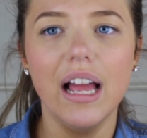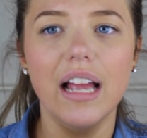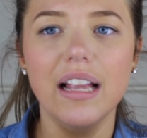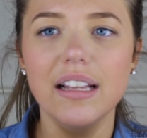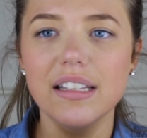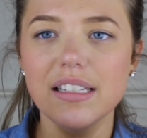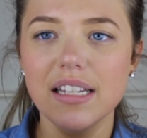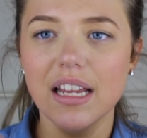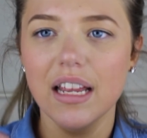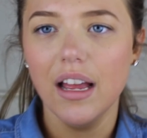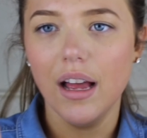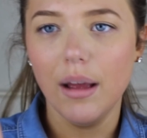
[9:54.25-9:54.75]

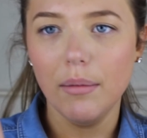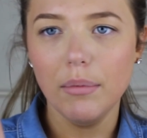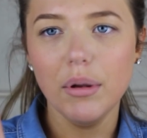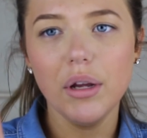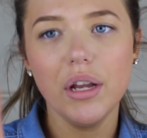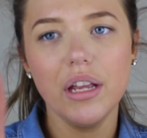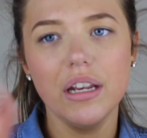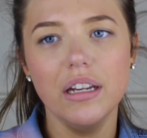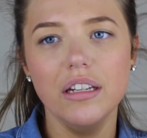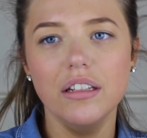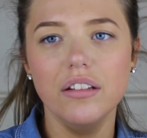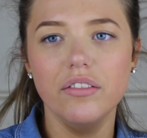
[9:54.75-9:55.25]
and I'm
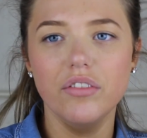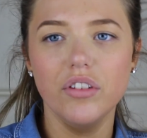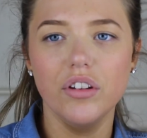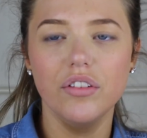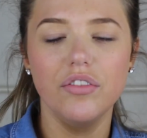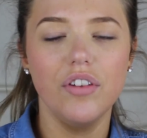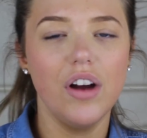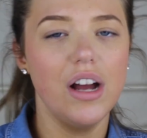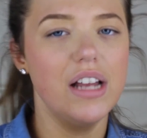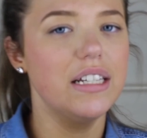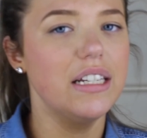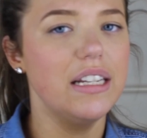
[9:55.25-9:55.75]
looking in the
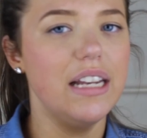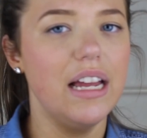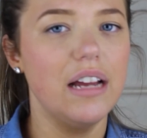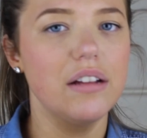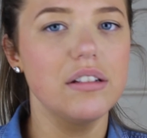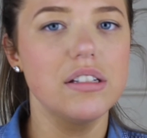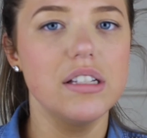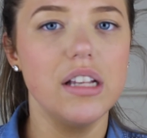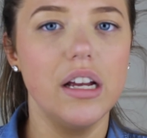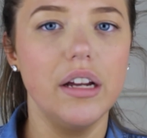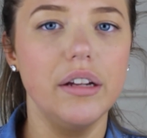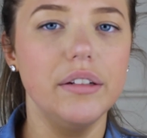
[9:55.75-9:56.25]
viewfinder
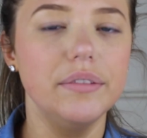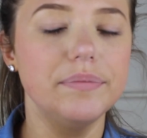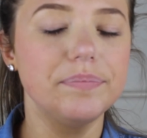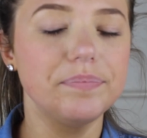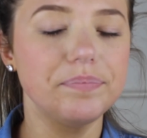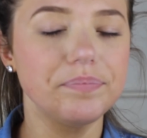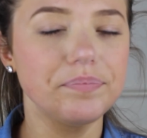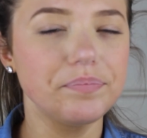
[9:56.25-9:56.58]
now, so